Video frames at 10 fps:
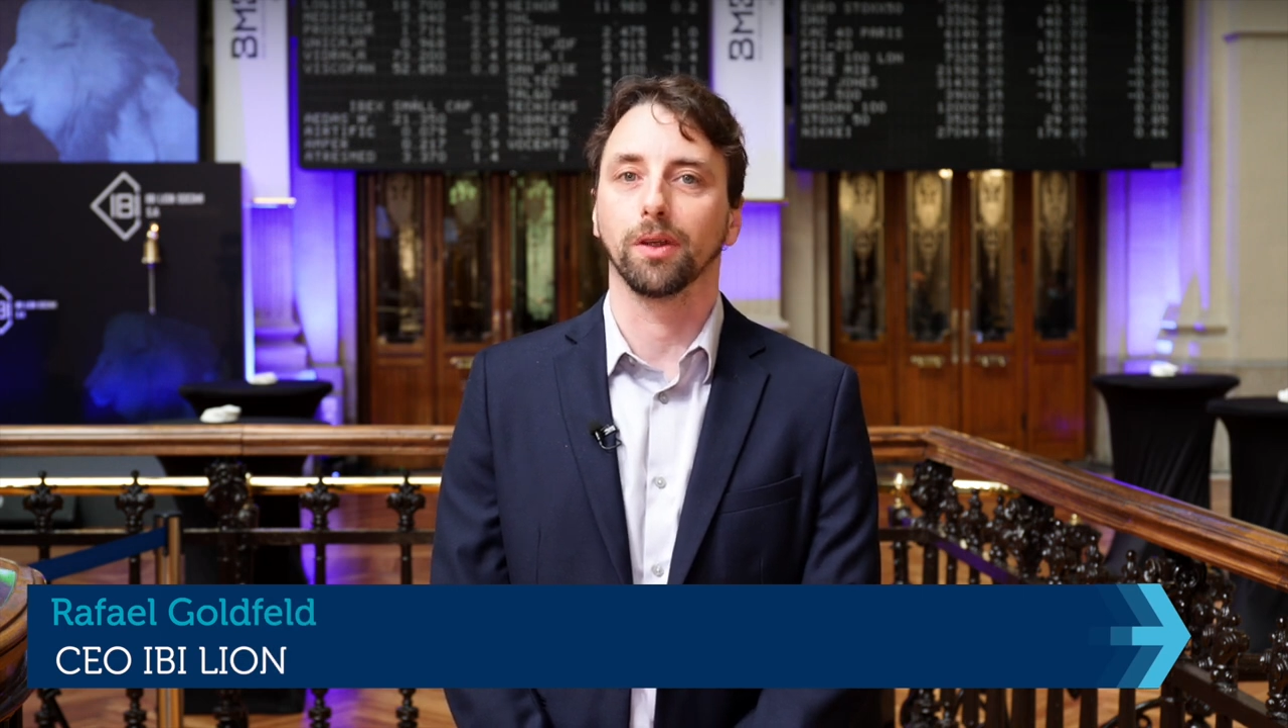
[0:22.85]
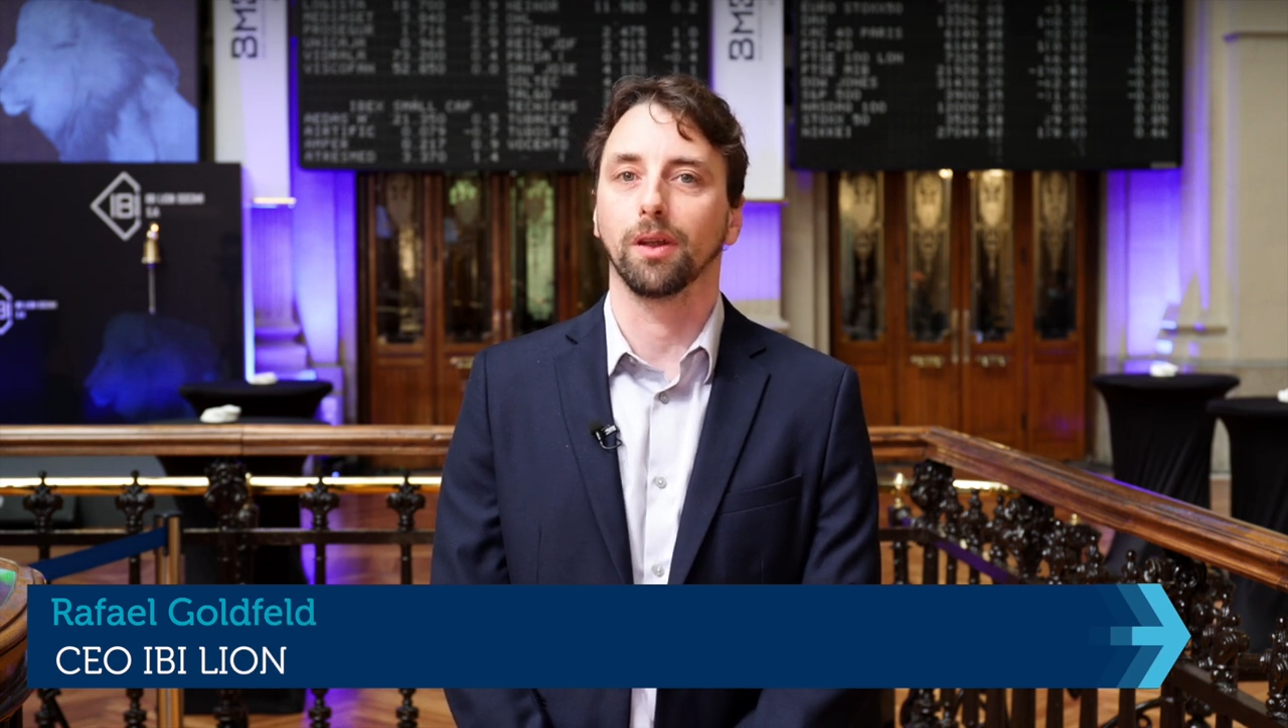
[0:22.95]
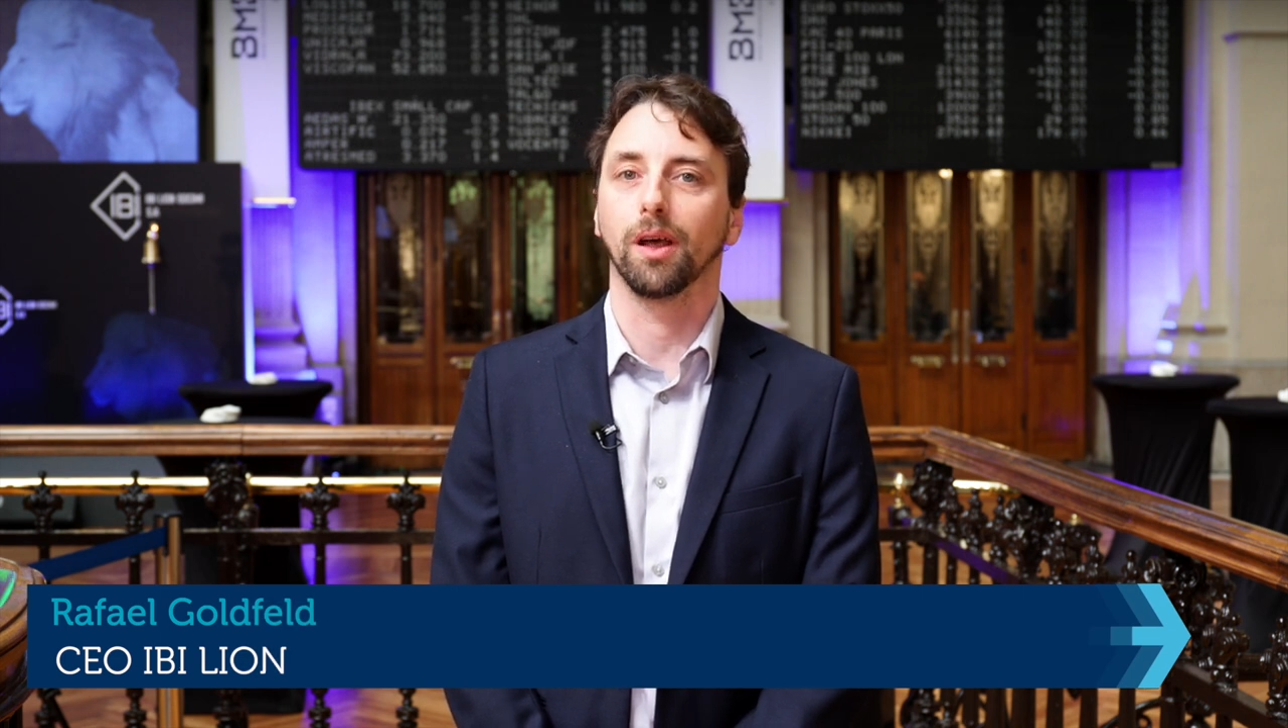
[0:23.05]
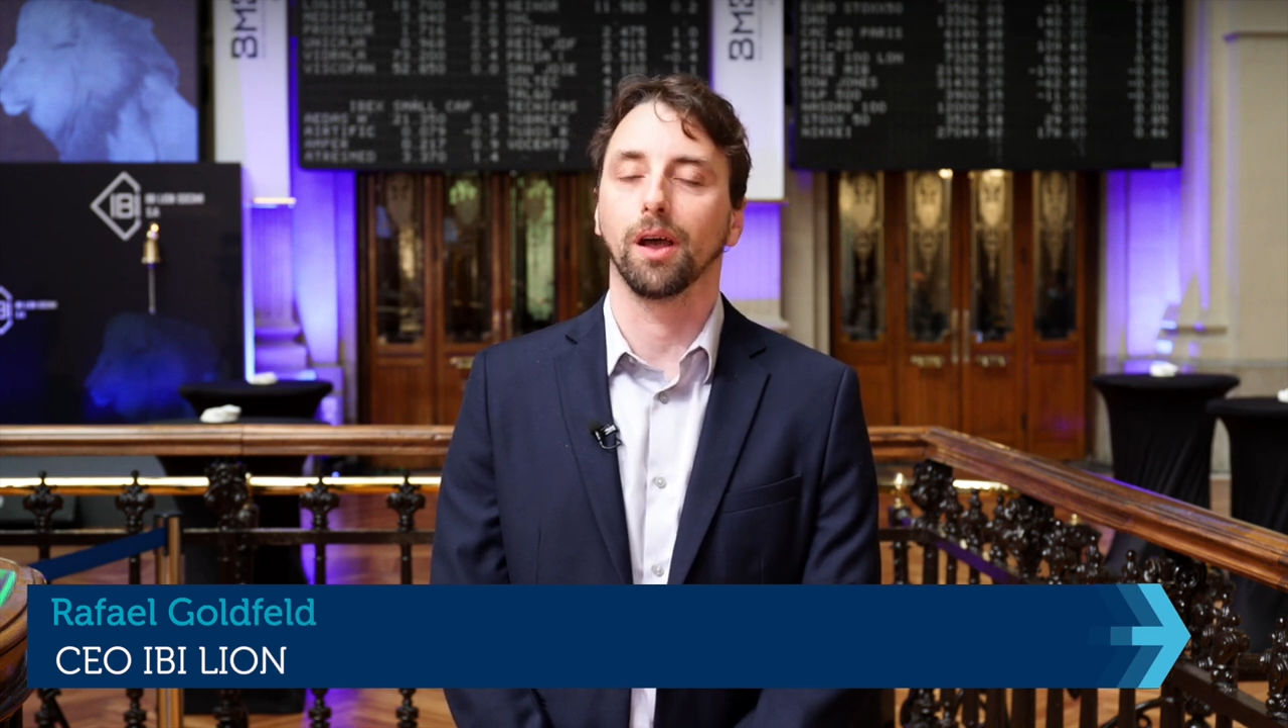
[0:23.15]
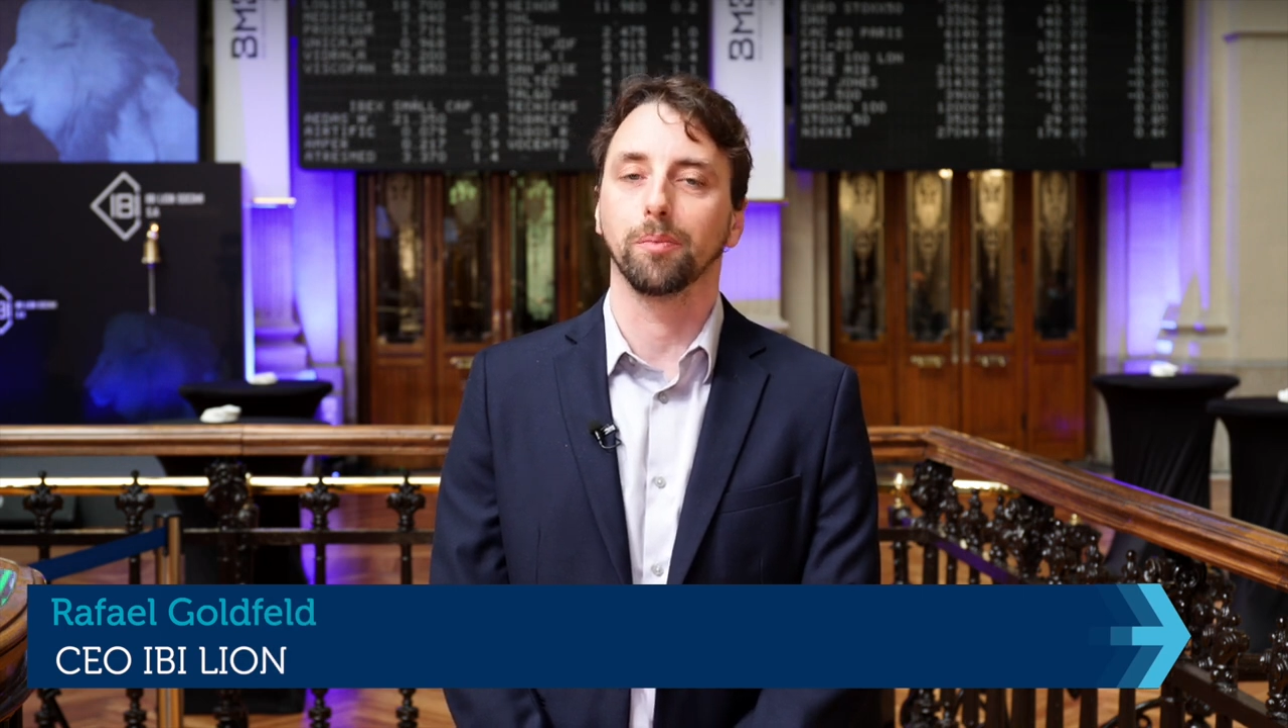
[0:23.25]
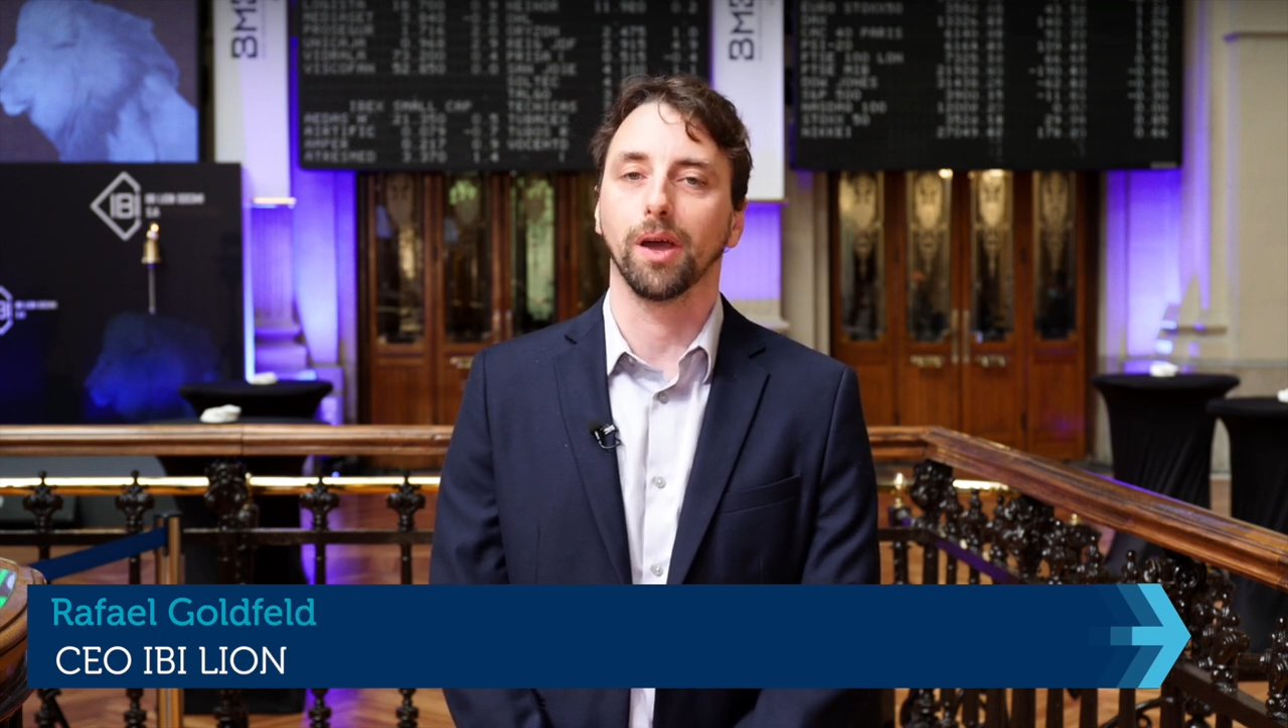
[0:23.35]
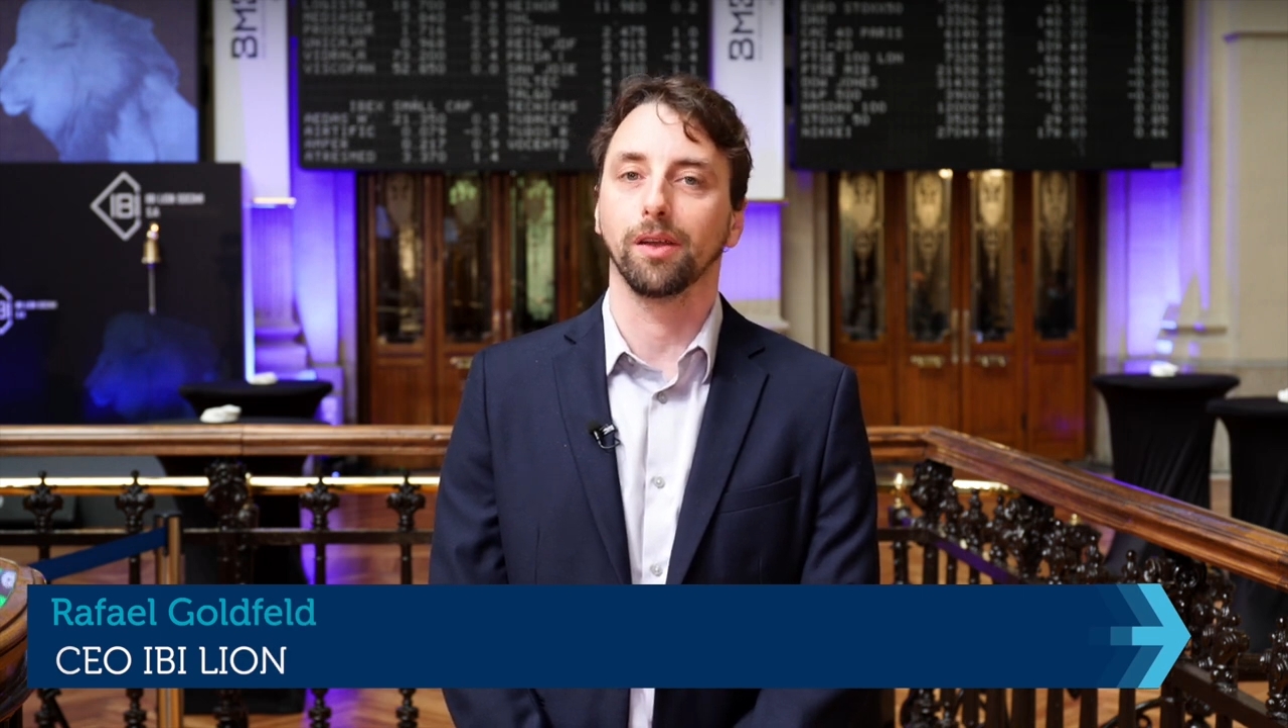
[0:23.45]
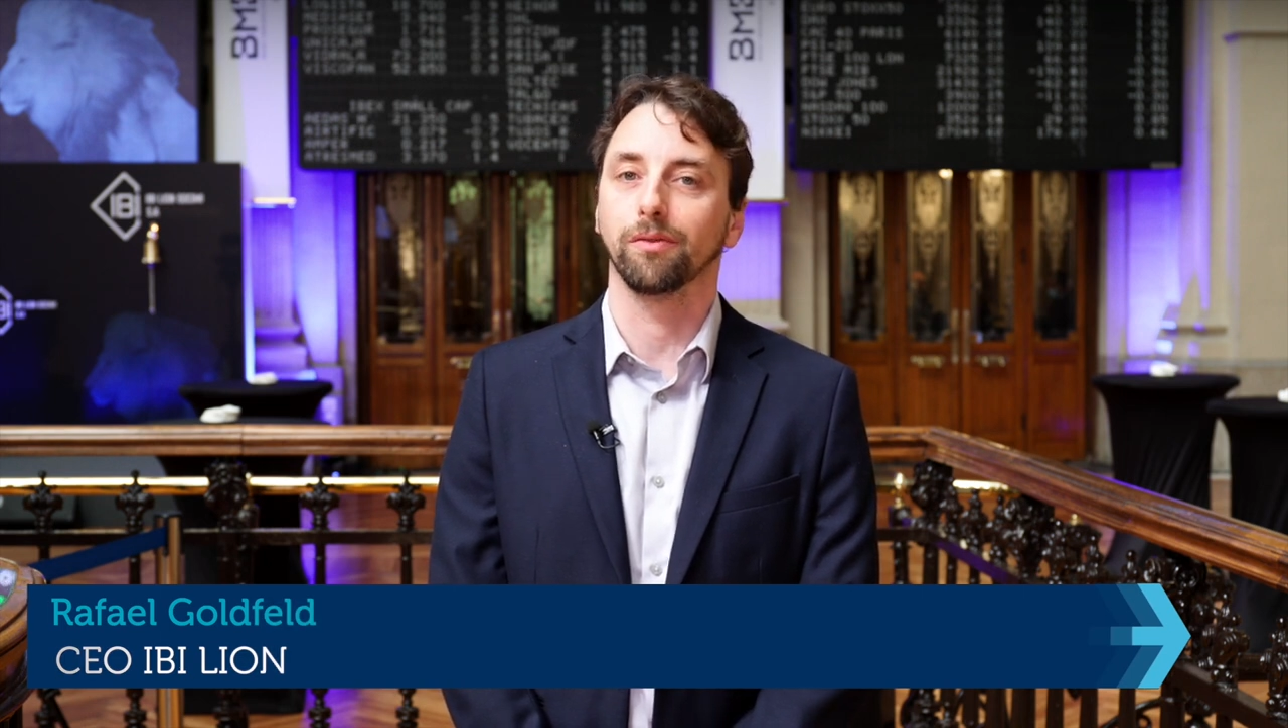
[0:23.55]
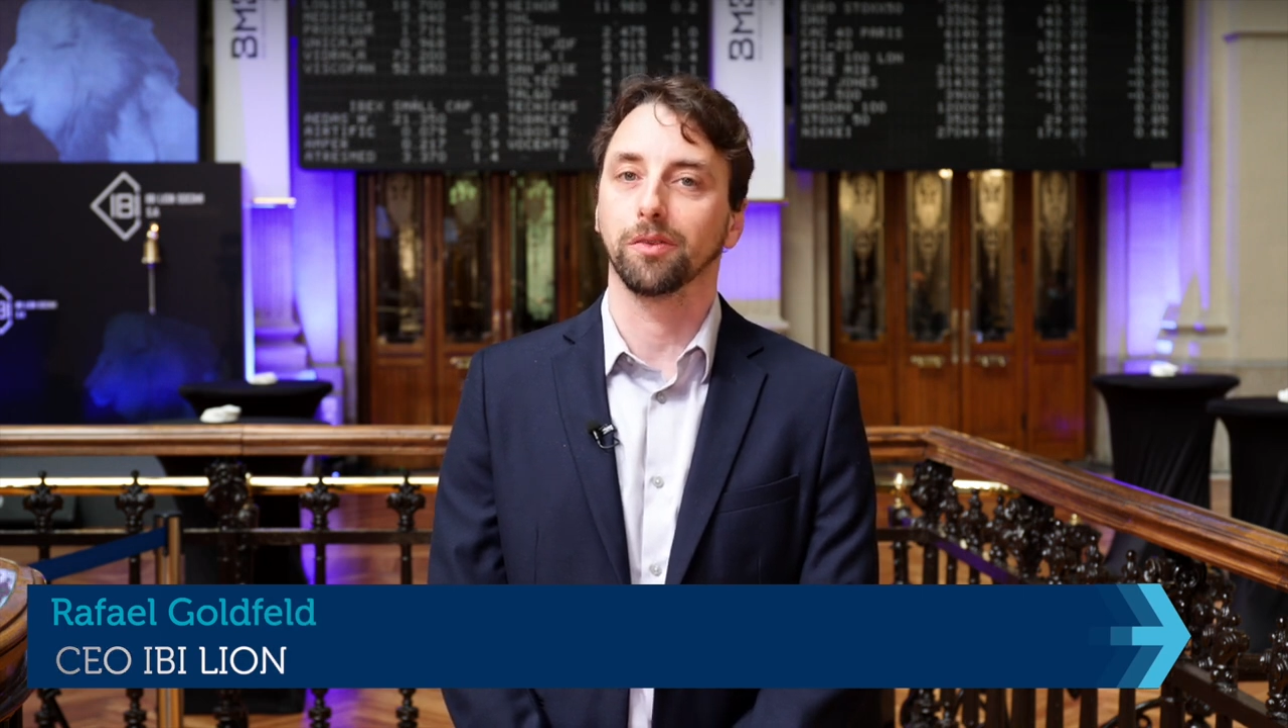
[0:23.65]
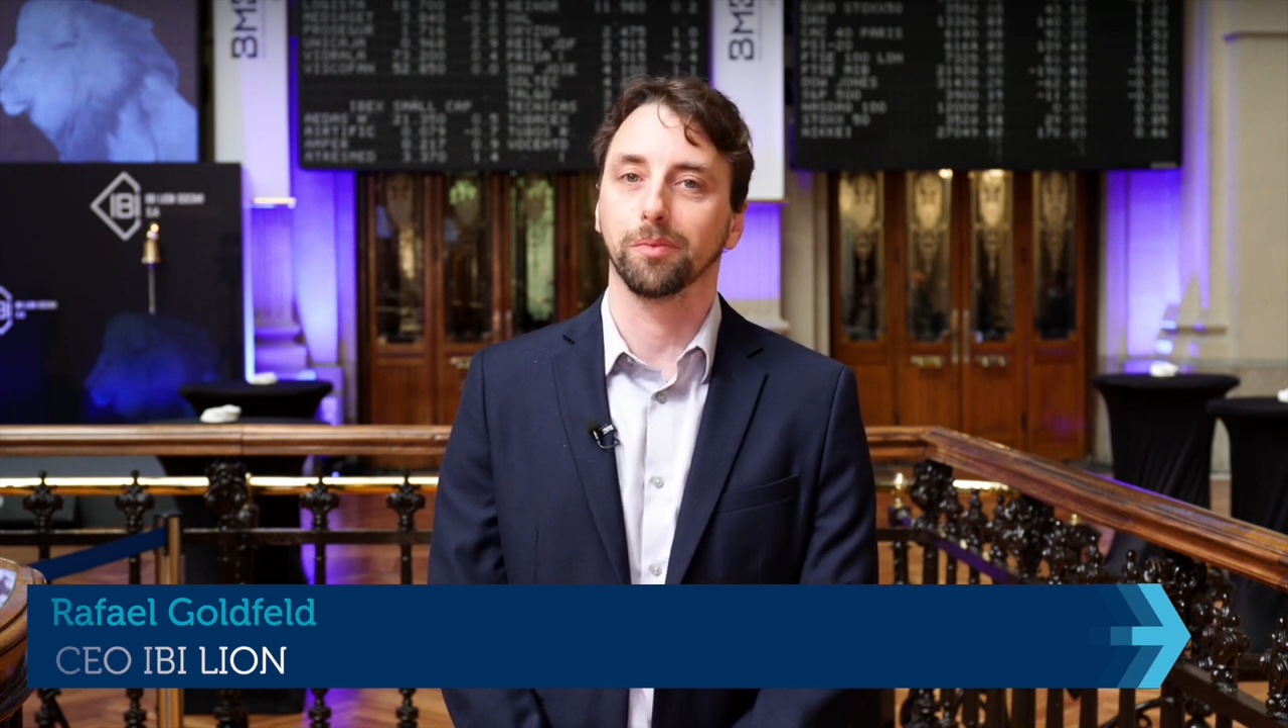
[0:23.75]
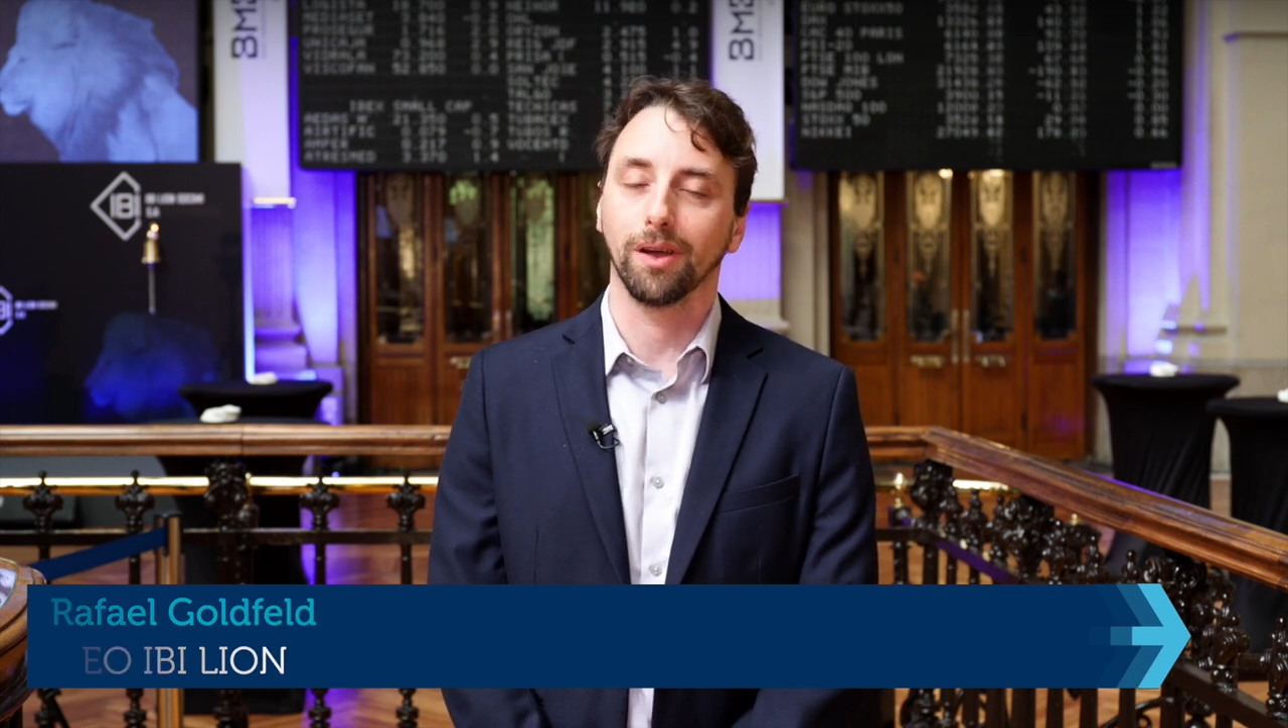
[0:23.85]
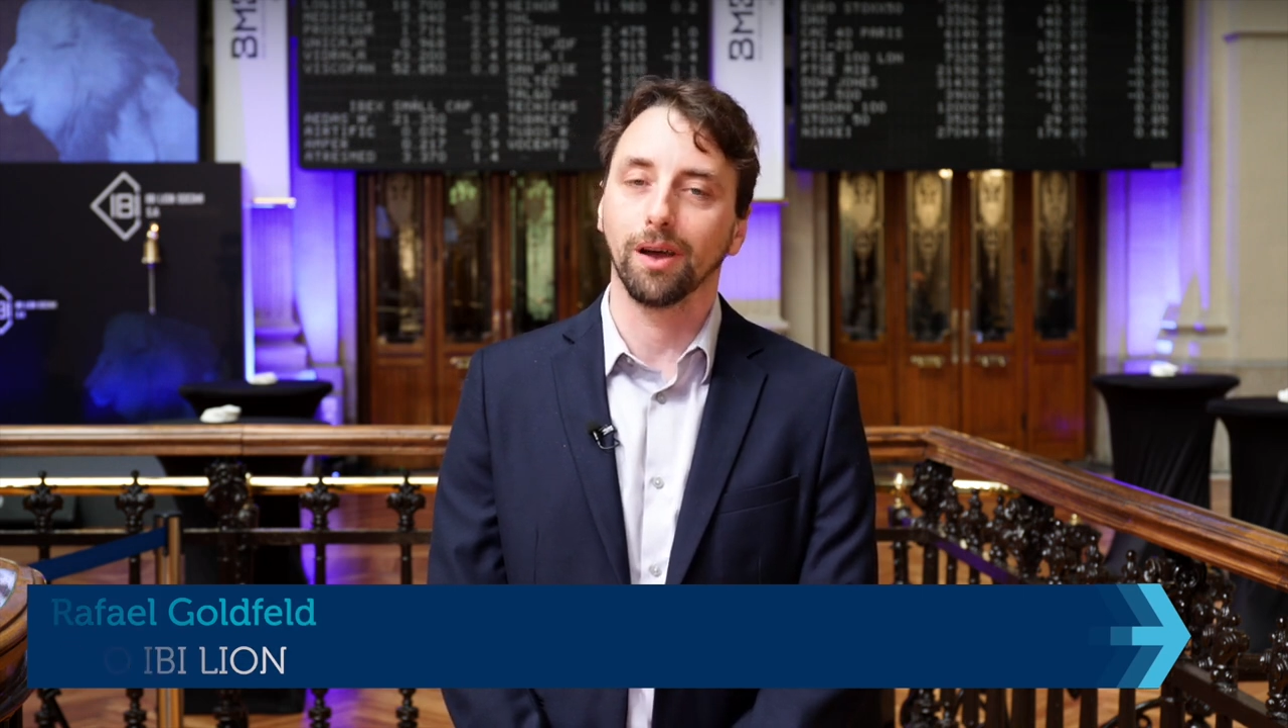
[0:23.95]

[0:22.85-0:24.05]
an IBI investment